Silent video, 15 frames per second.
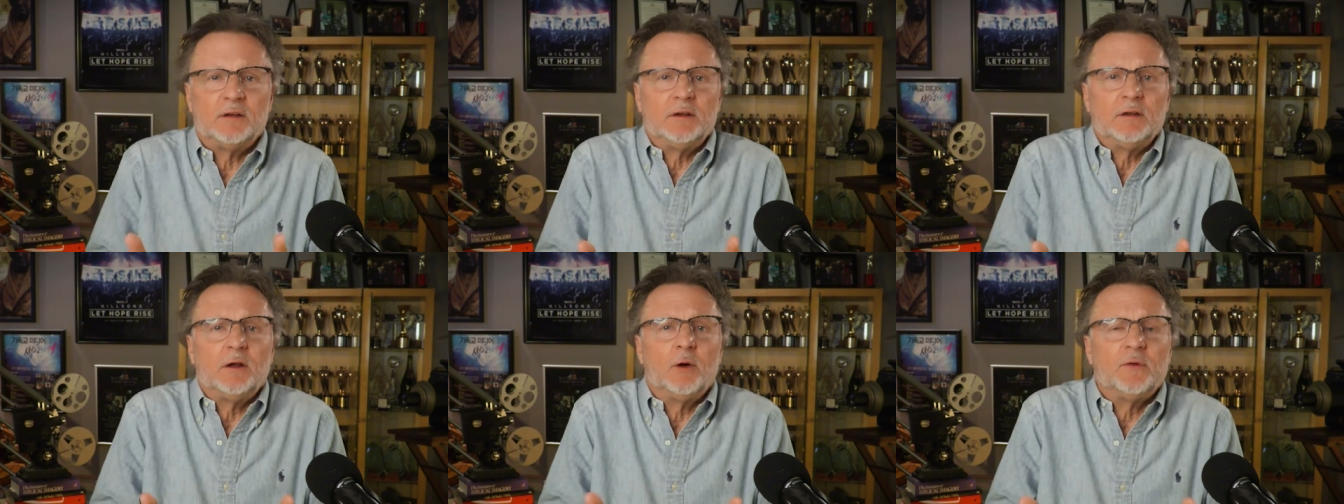
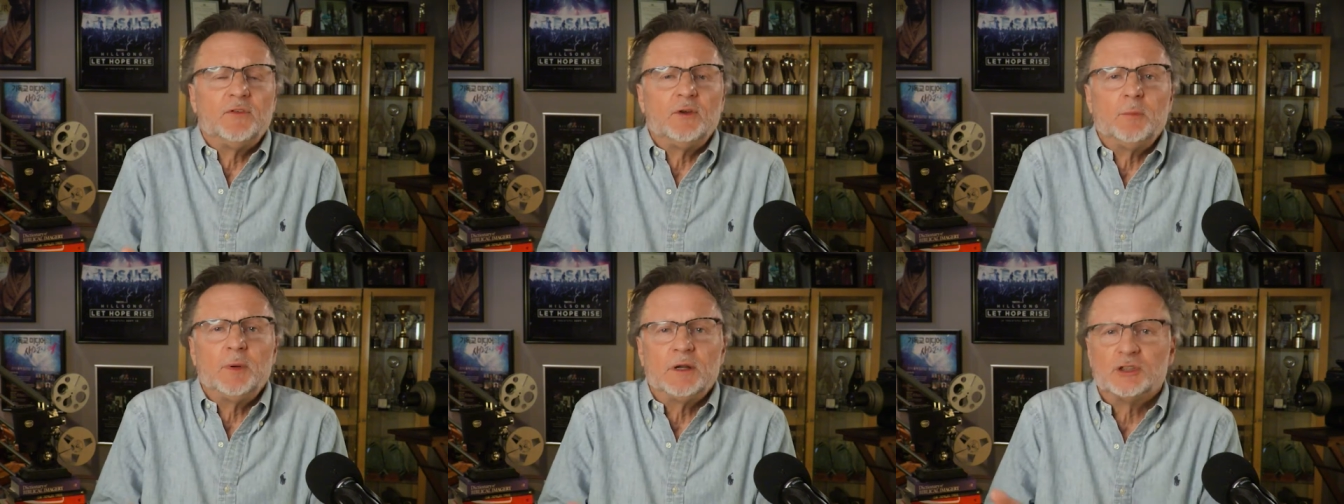you know, if
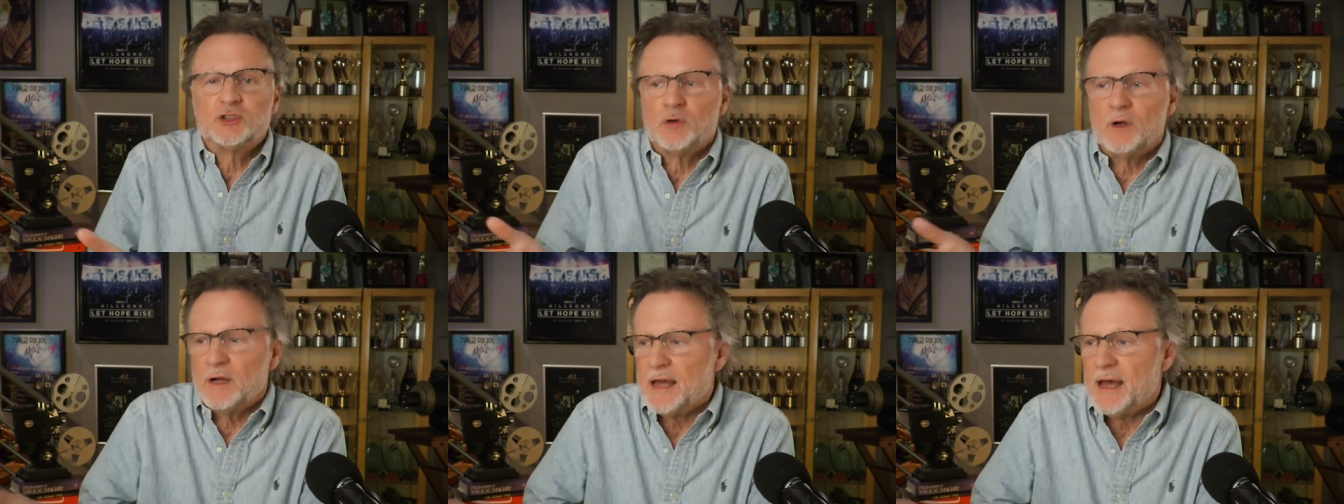you've been a
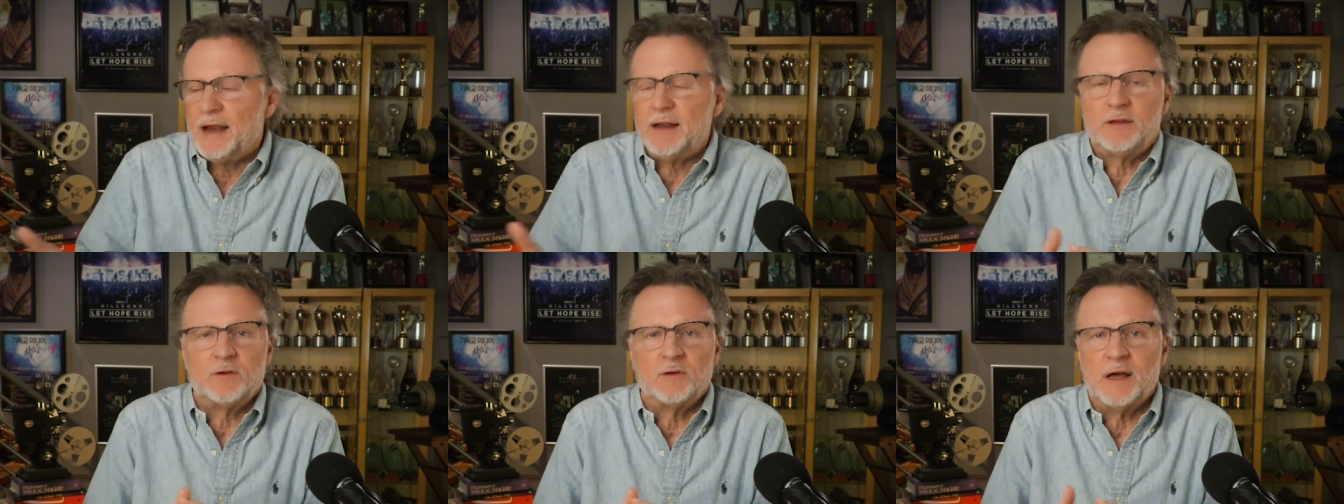drug
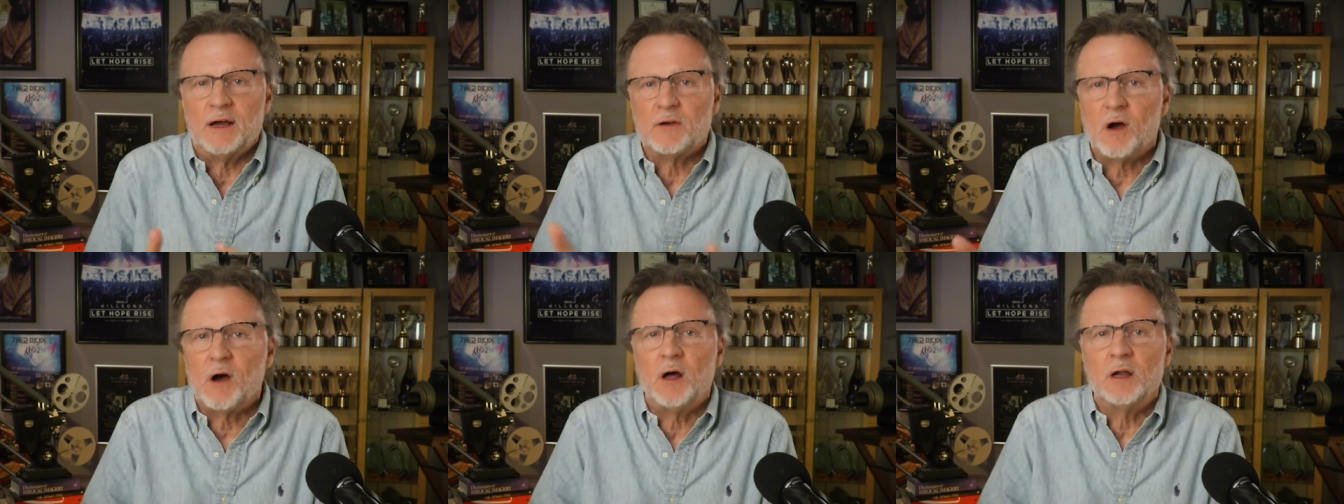addict or an
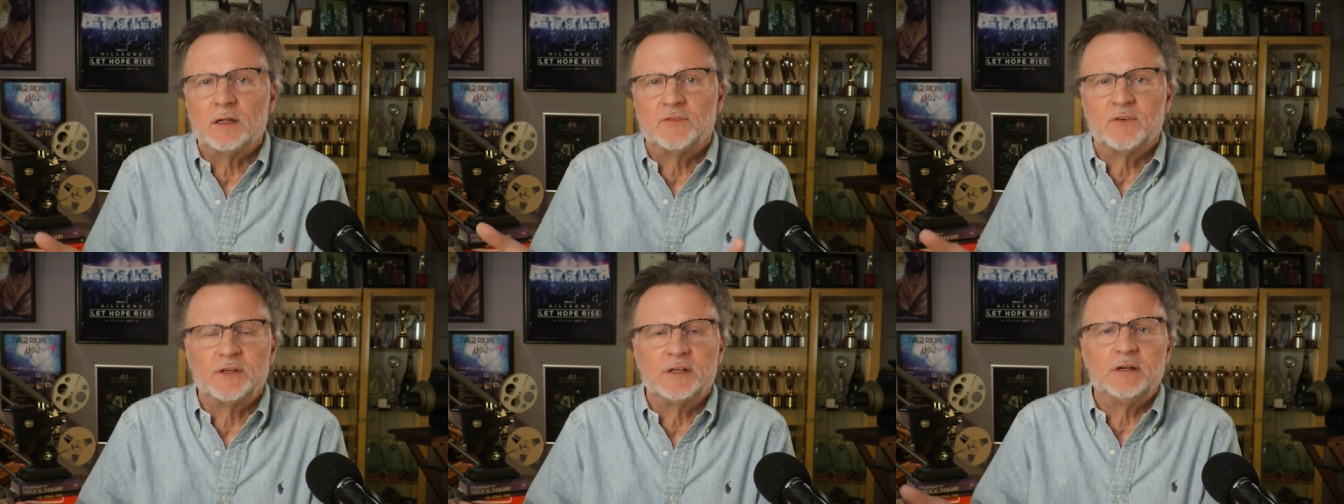alcoholic
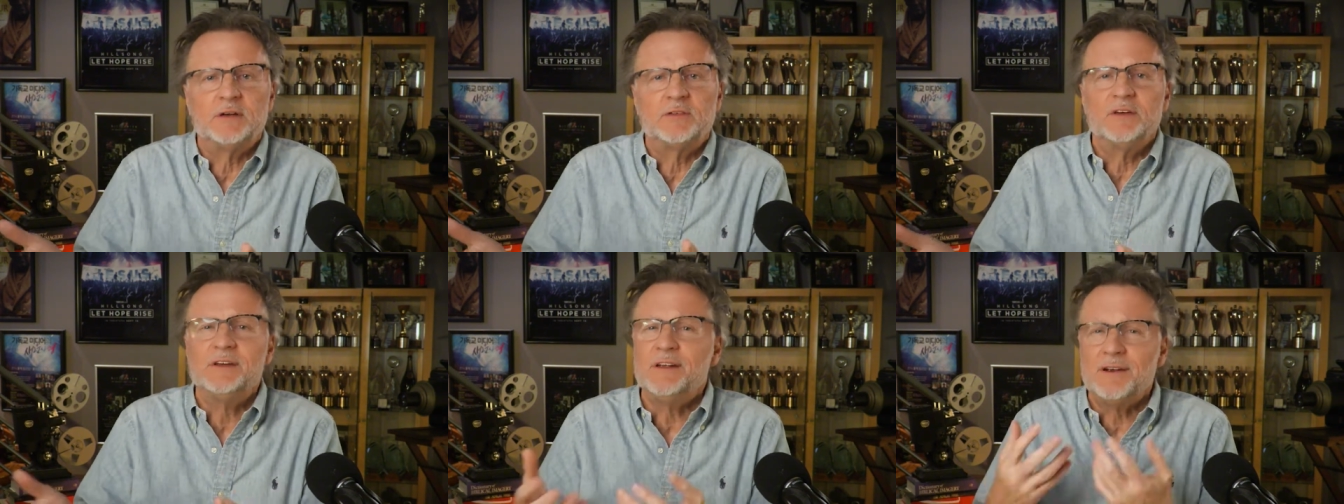for
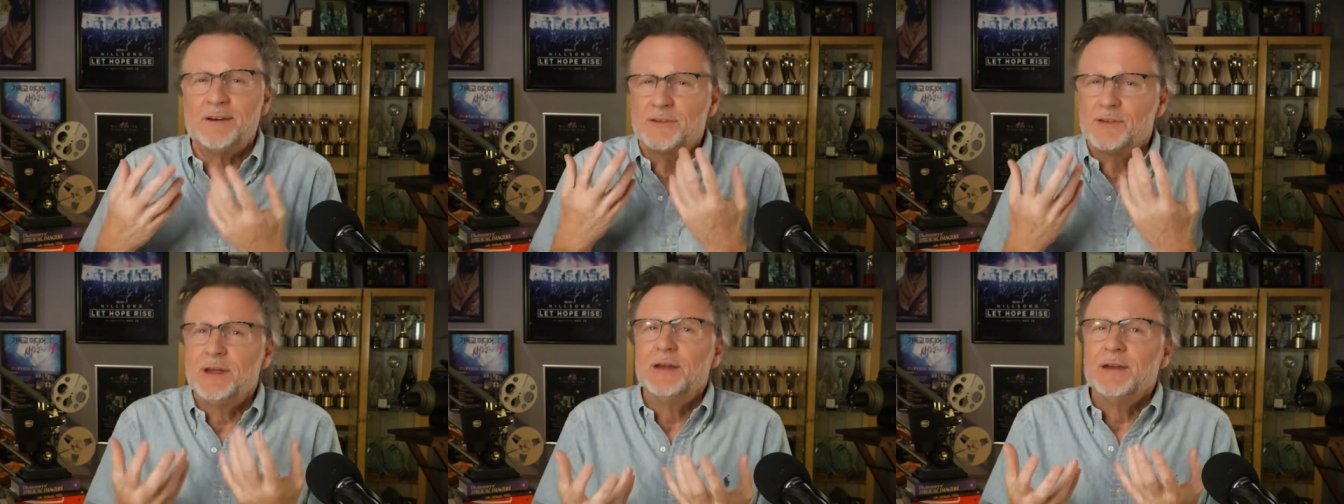years and
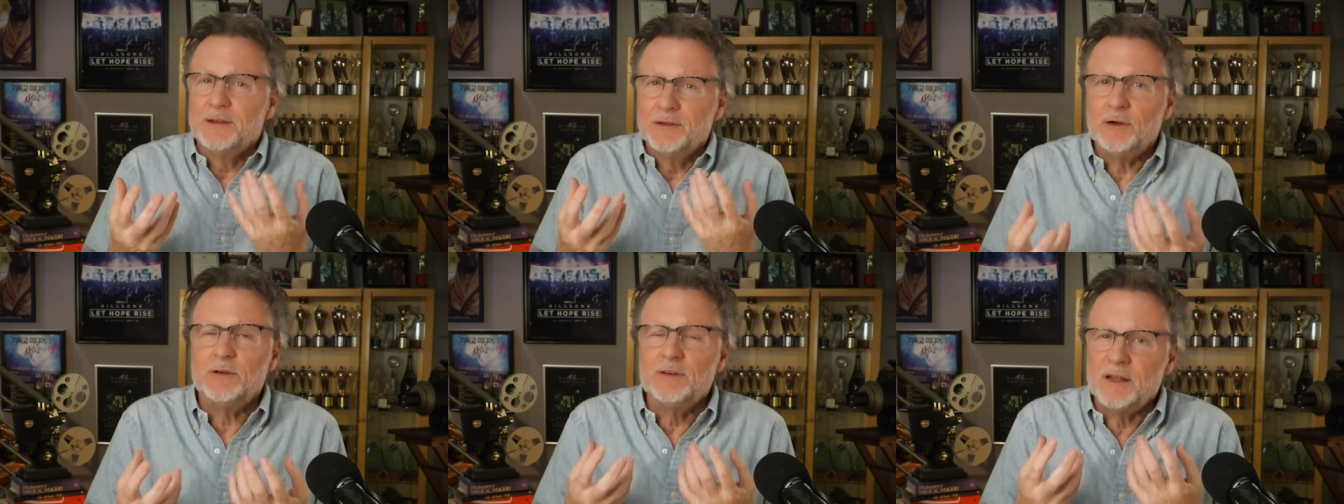years,
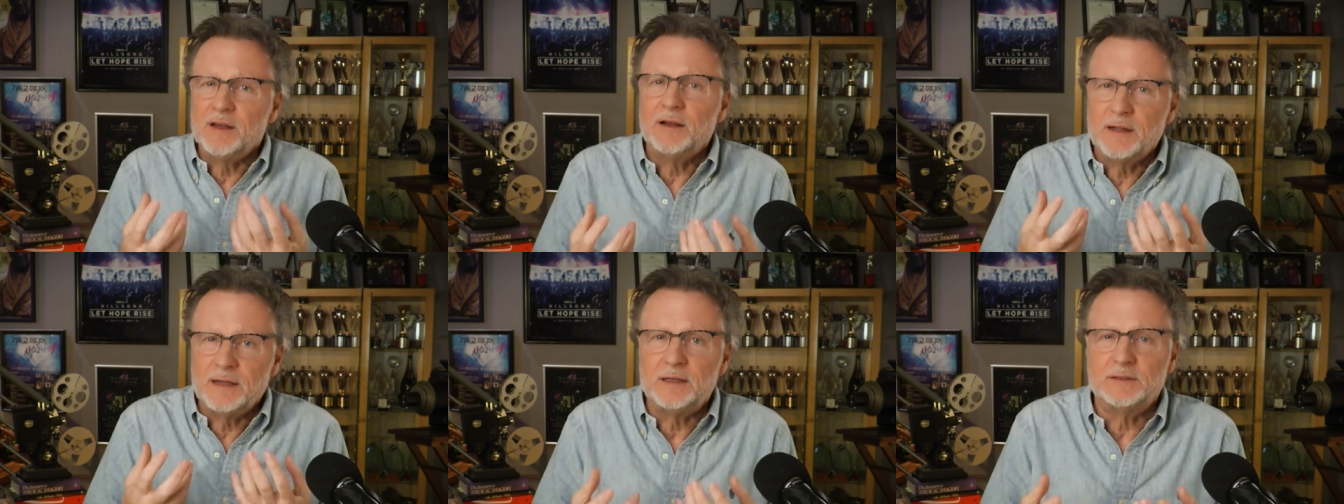your
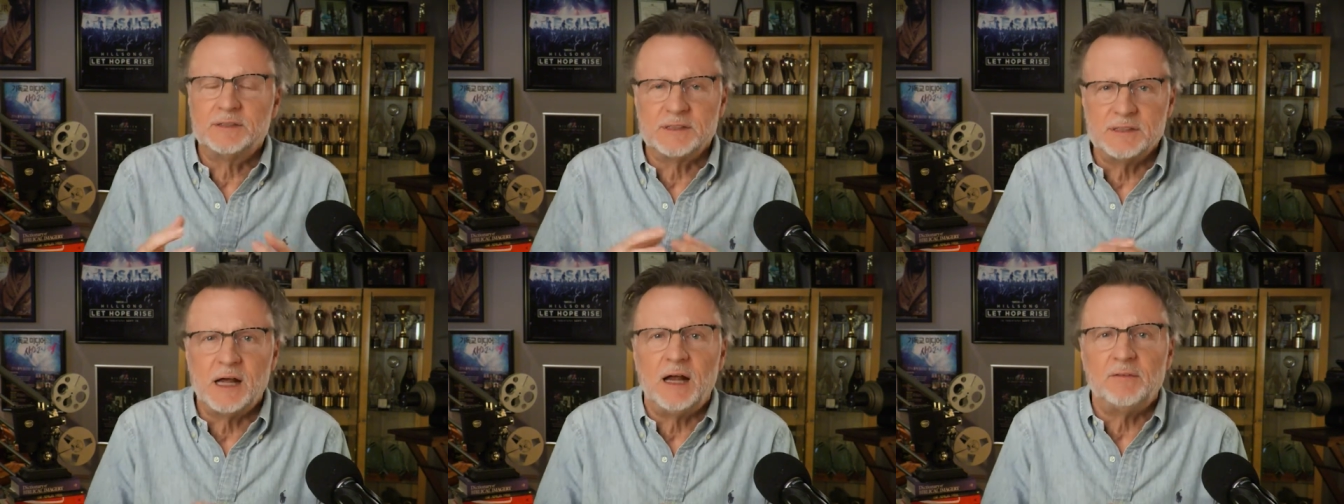dental health
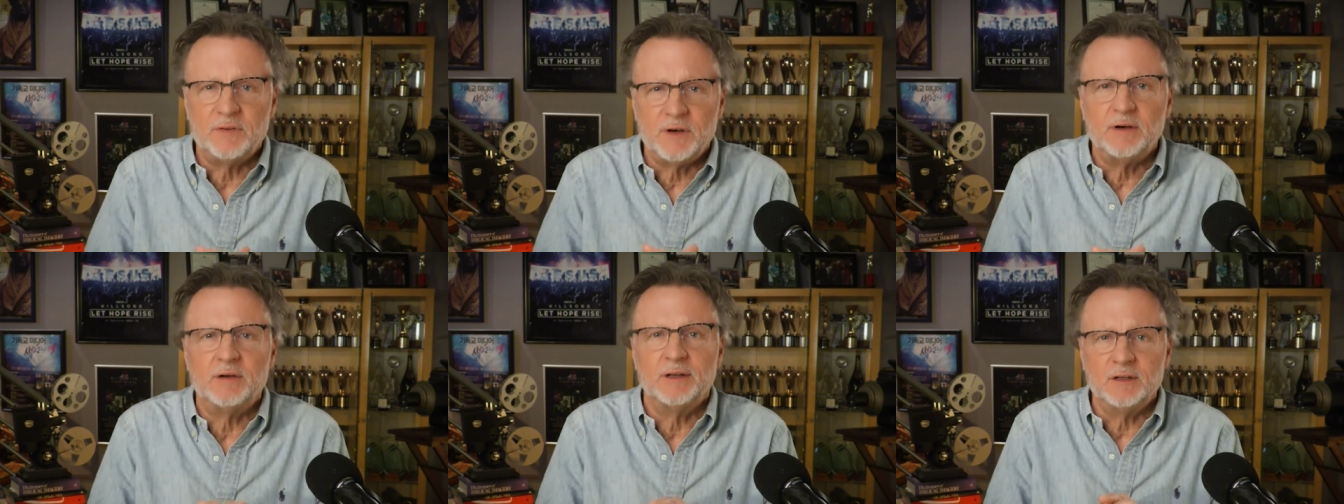is not
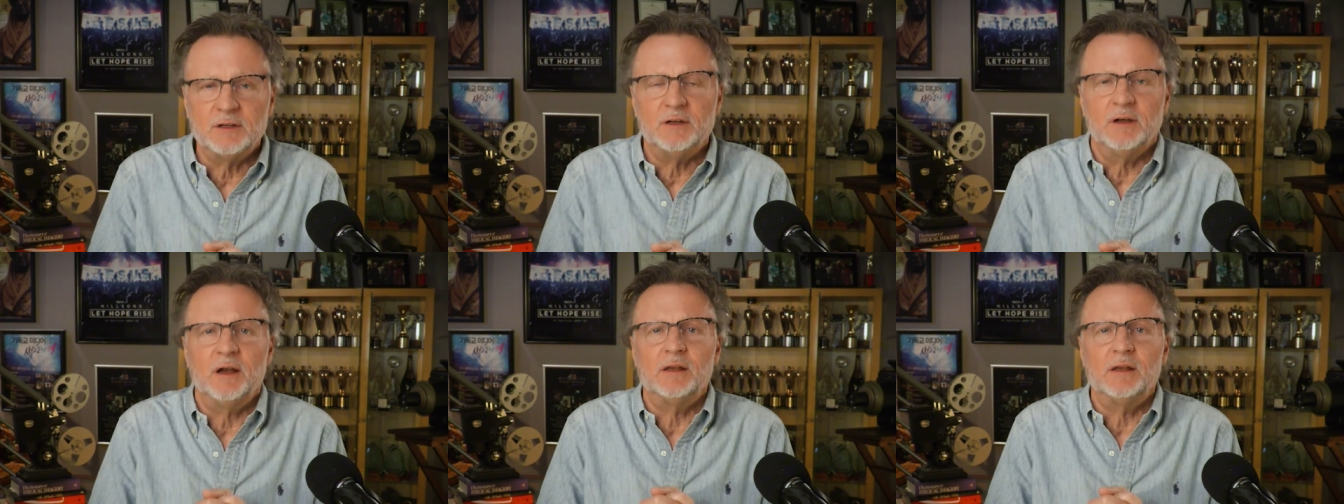very good.